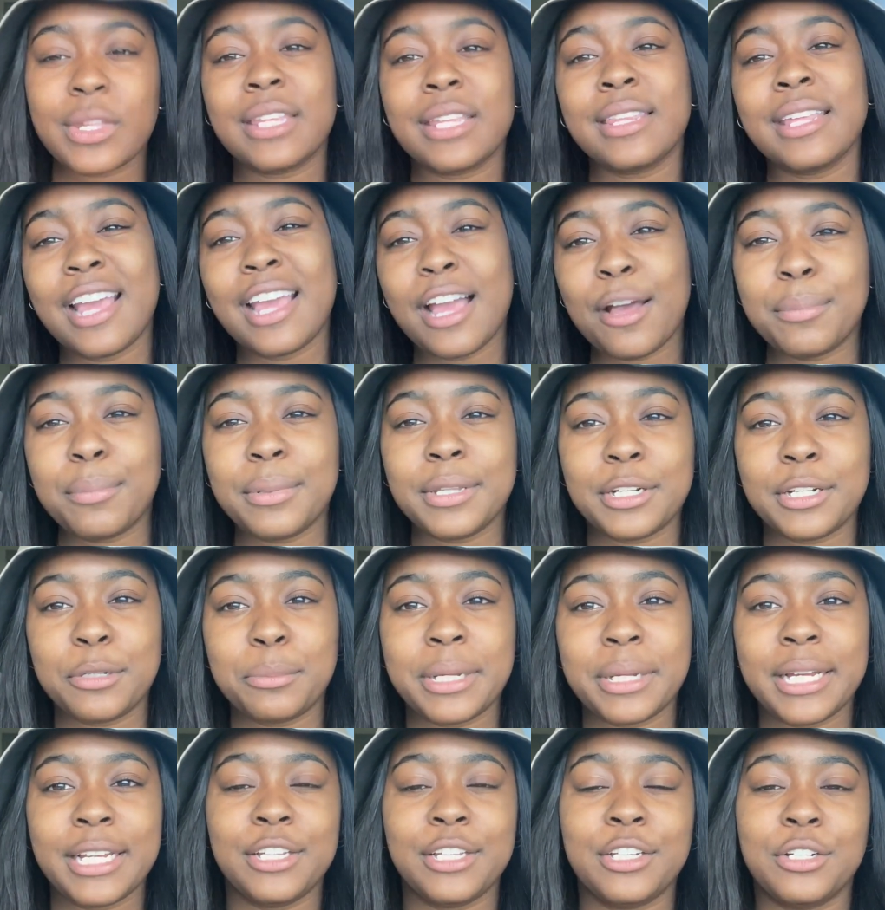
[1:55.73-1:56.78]
help a little
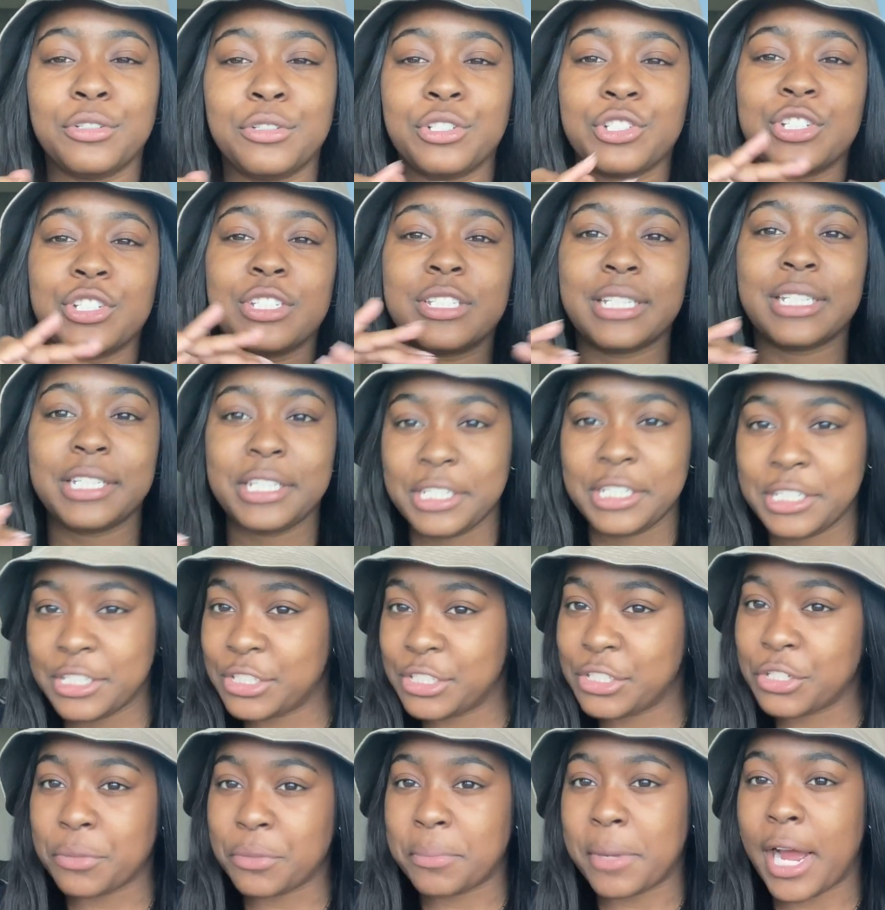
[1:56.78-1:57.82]
bit, to just
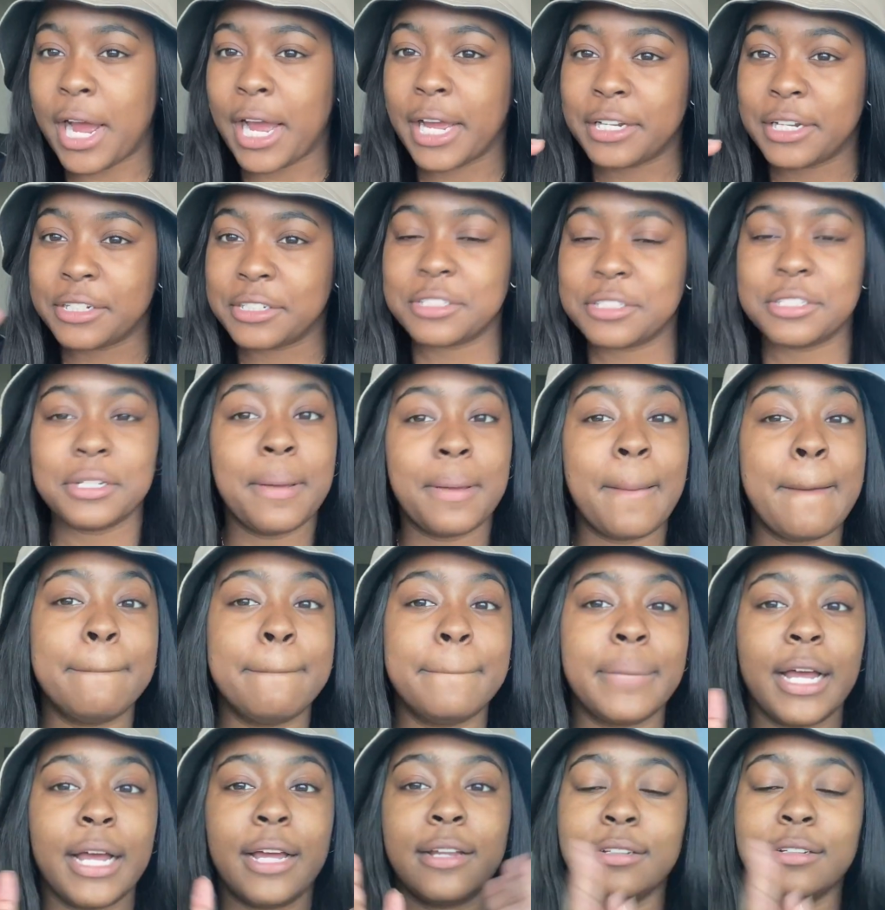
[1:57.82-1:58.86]
ease your mind.
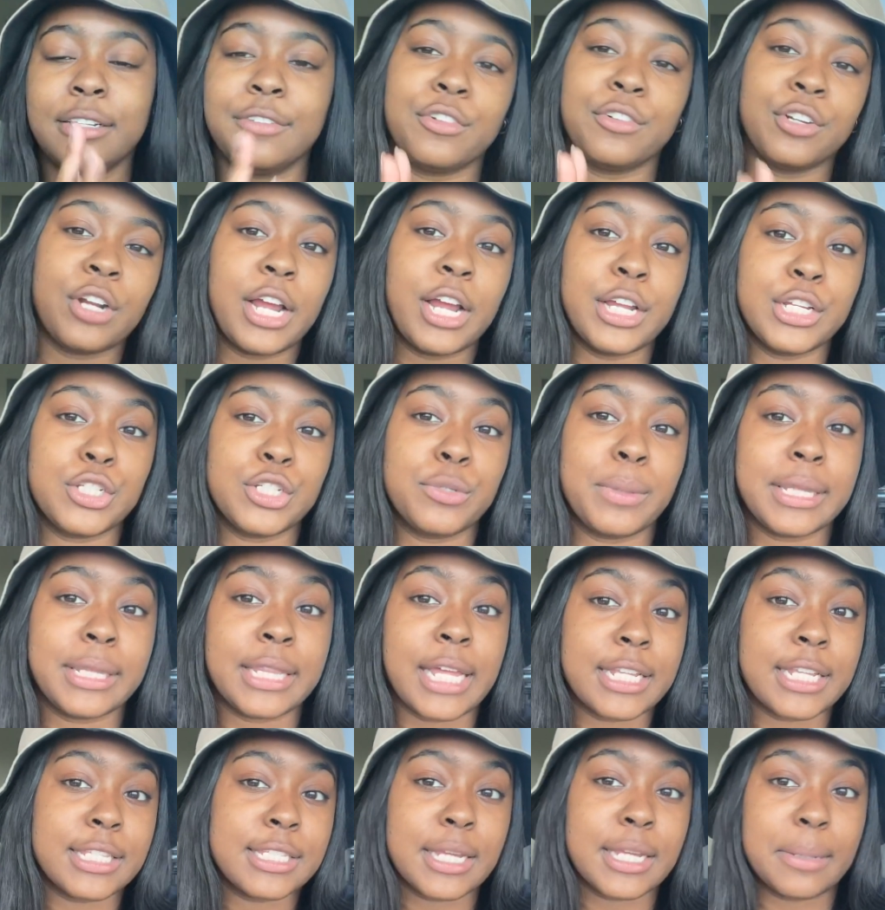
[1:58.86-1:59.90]
But if you're not into it,
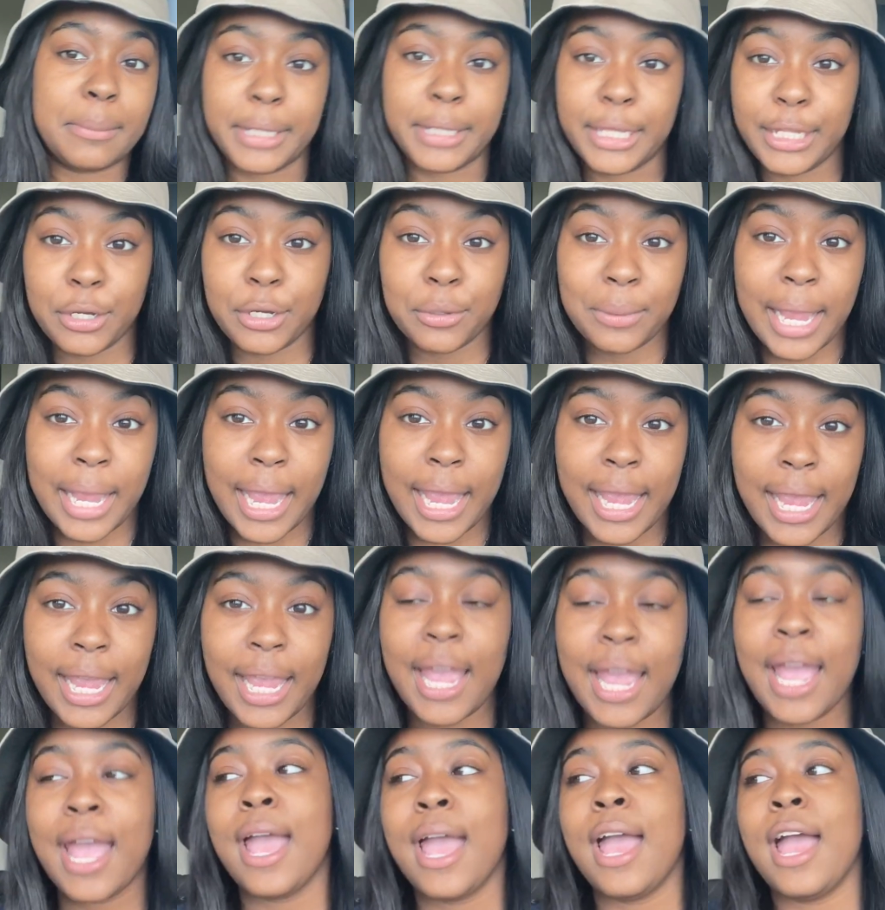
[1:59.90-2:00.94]
that's completely okay.
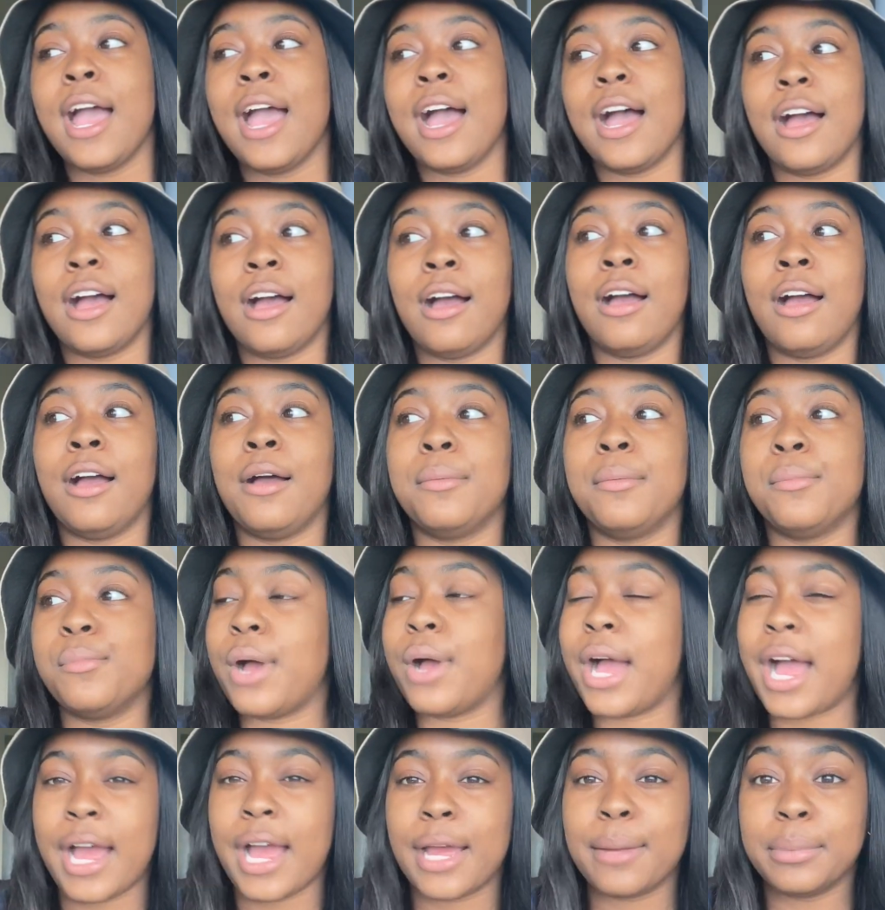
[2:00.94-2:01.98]

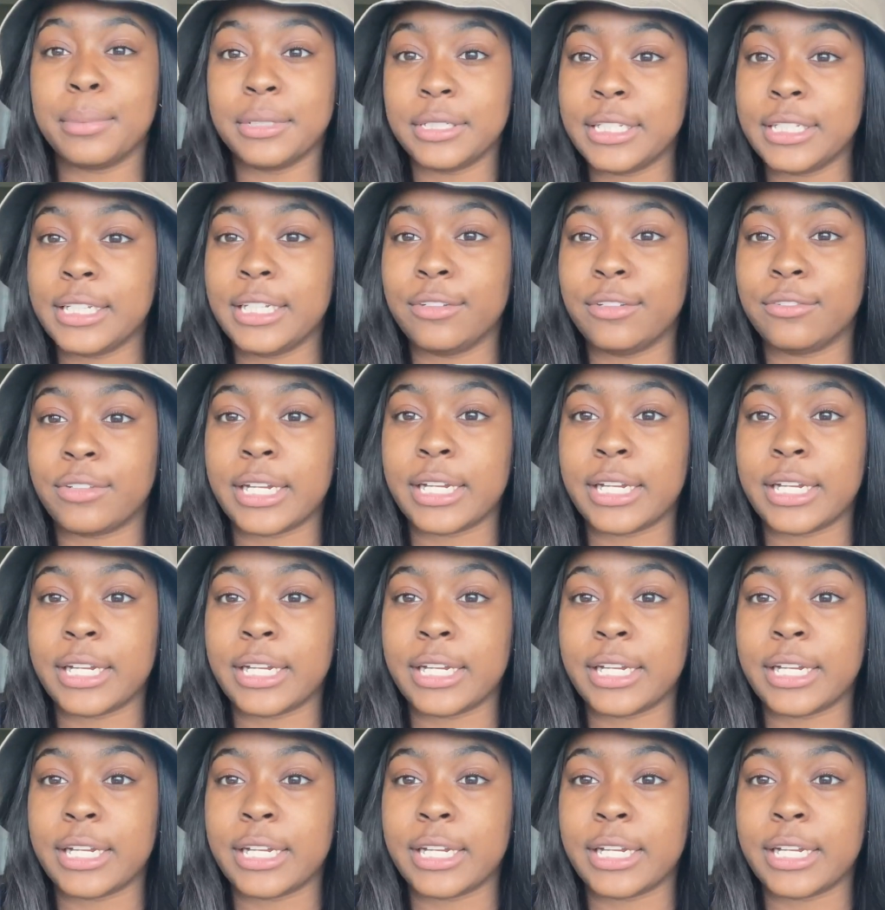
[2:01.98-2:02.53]
I believe like